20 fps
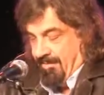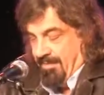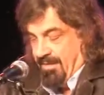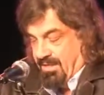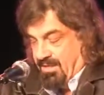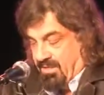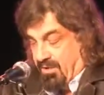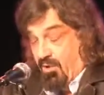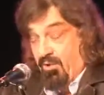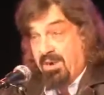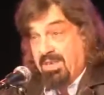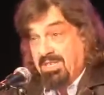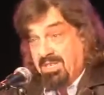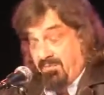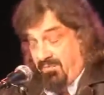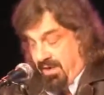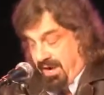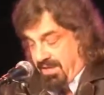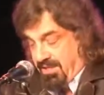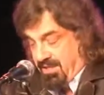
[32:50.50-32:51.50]
The stories
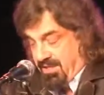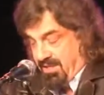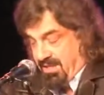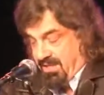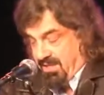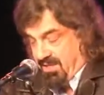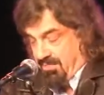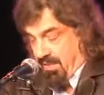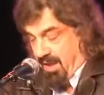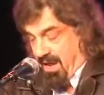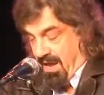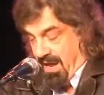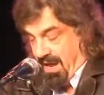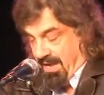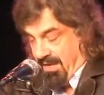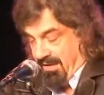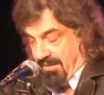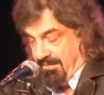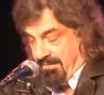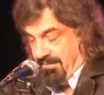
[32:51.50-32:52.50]
enriched and
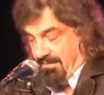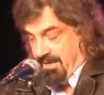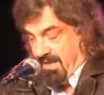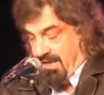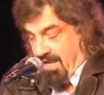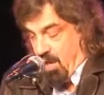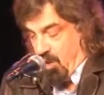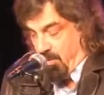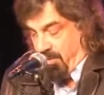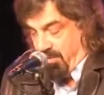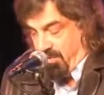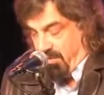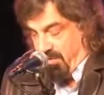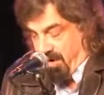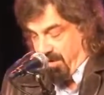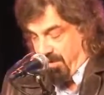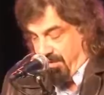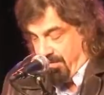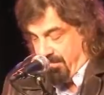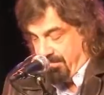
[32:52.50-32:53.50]
inspired and helped them
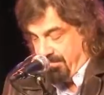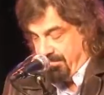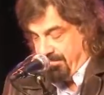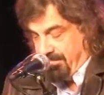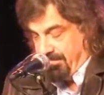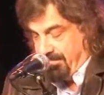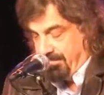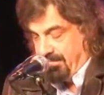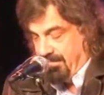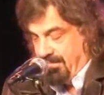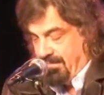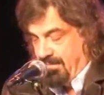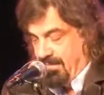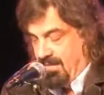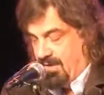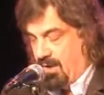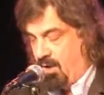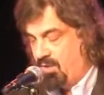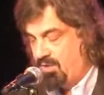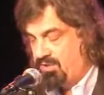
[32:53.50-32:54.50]
grow.
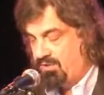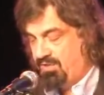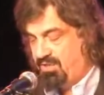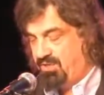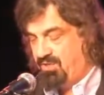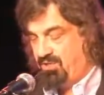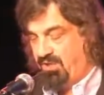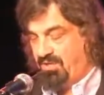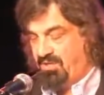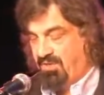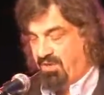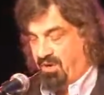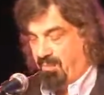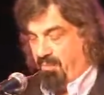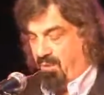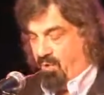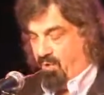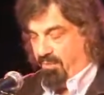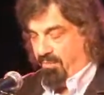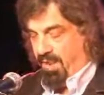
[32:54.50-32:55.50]
Cultural stories are an
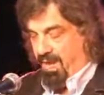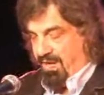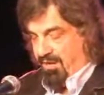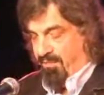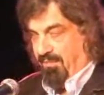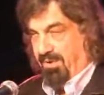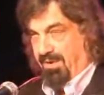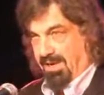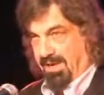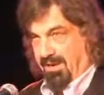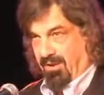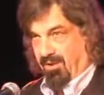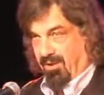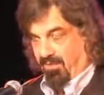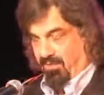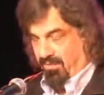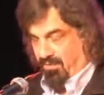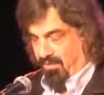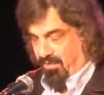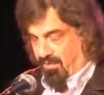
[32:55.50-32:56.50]
important part of
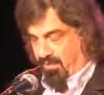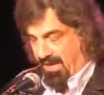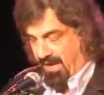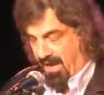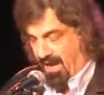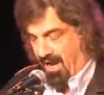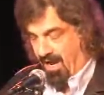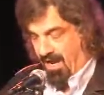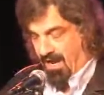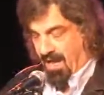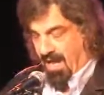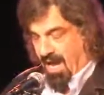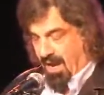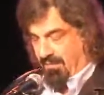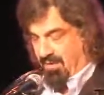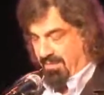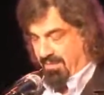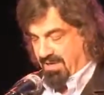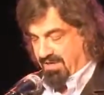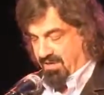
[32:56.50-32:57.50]
who we are, and
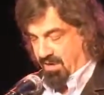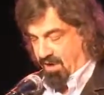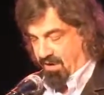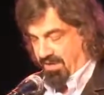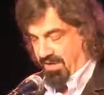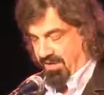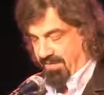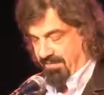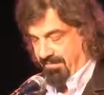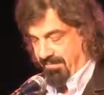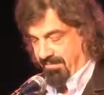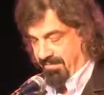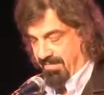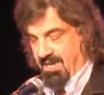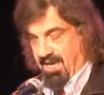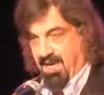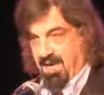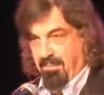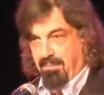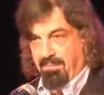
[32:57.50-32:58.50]
we must honor them.
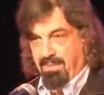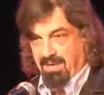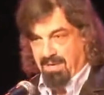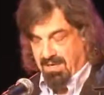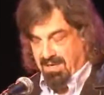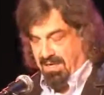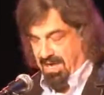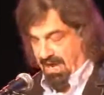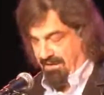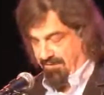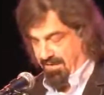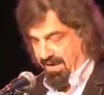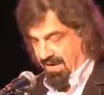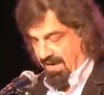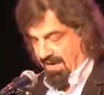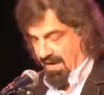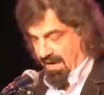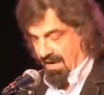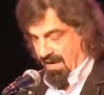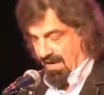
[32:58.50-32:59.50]
But
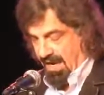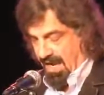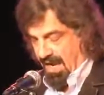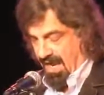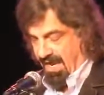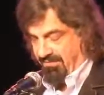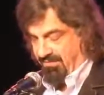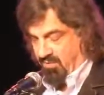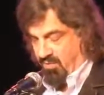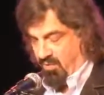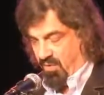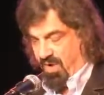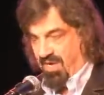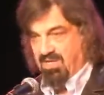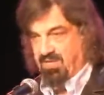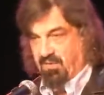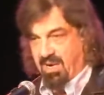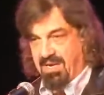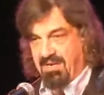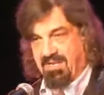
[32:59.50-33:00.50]
governing our lives
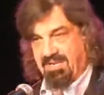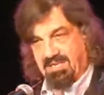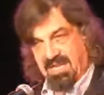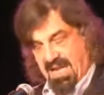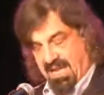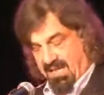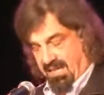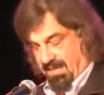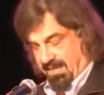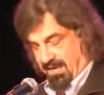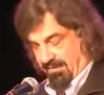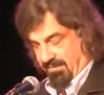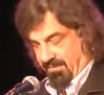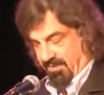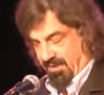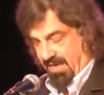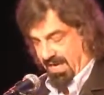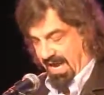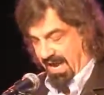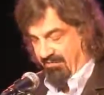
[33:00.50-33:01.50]
requires we understand the
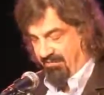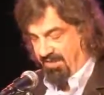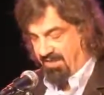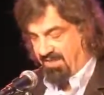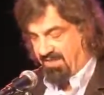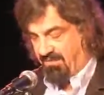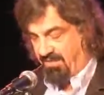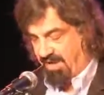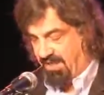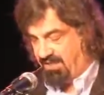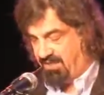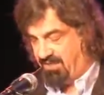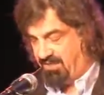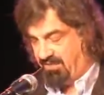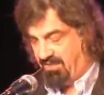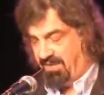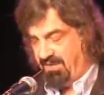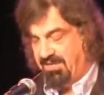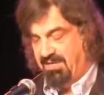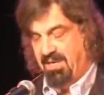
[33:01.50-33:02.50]
difference between evidence based
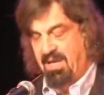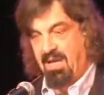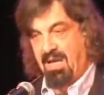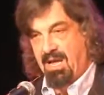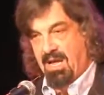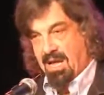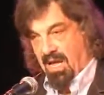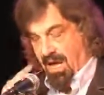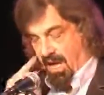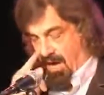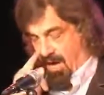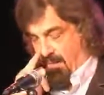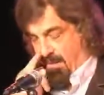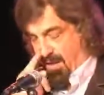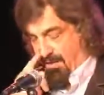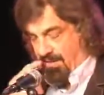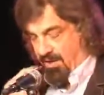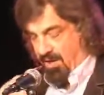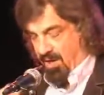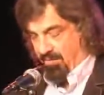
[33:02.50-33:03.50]
stories
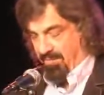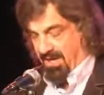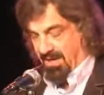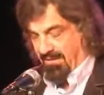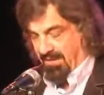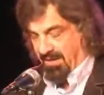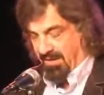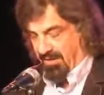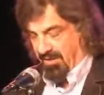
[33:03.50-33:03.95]
about the objective